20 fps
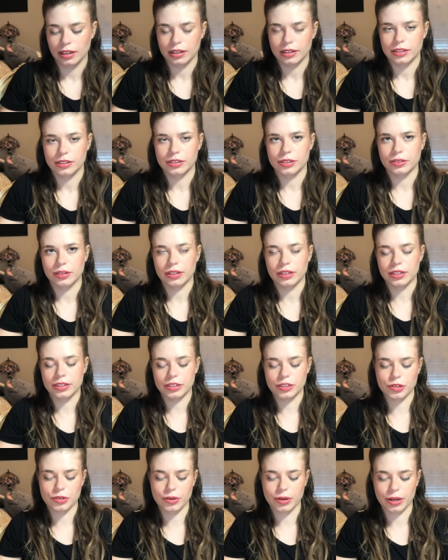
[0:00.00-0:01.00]
So
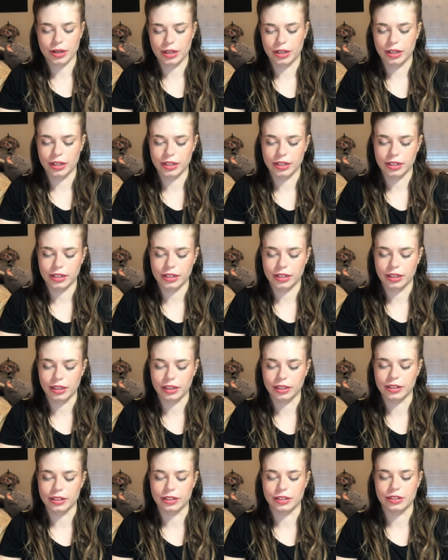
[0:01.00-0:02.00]
let's try
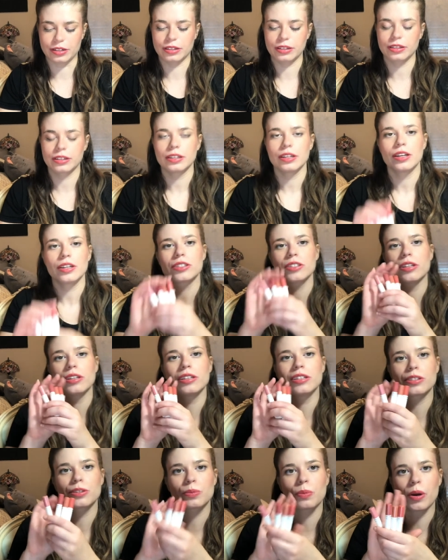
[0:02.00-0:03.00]
and so
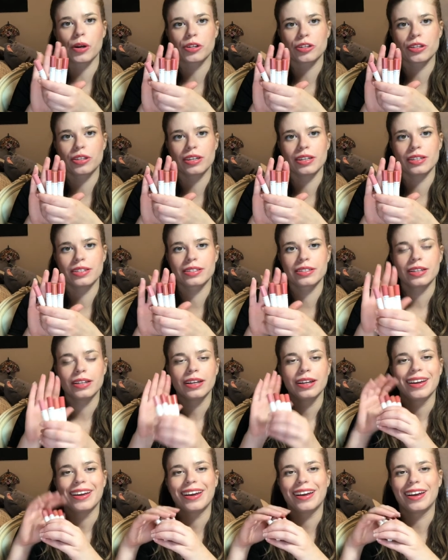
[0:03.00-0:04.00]
let's swatch these
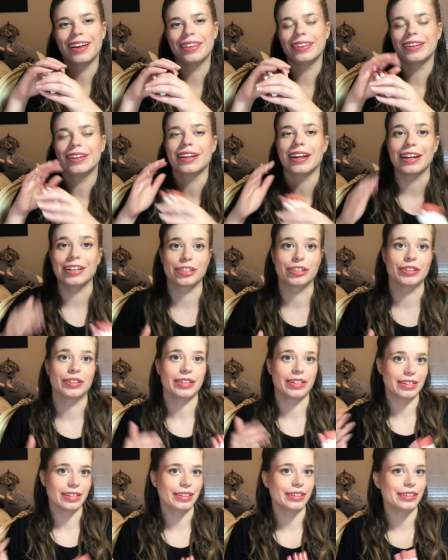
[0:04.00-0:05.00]
and then actually
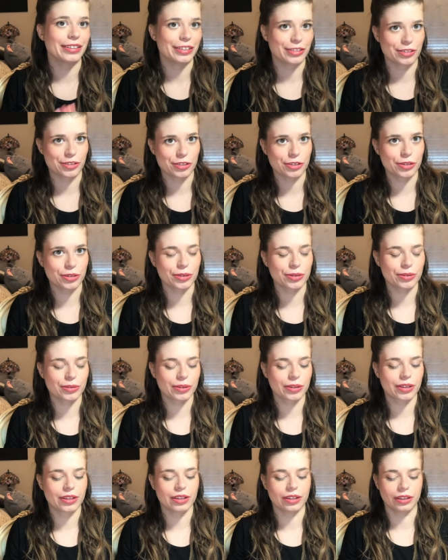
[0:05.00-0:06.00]
get into
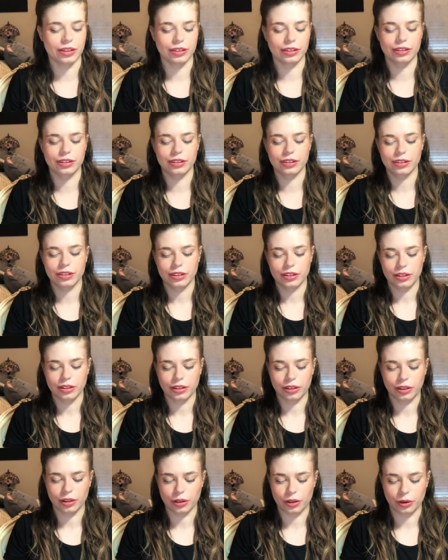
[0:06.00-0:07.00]
the
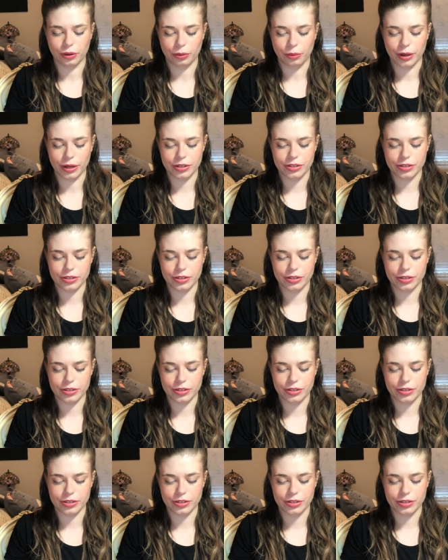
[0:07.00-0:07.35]
long wear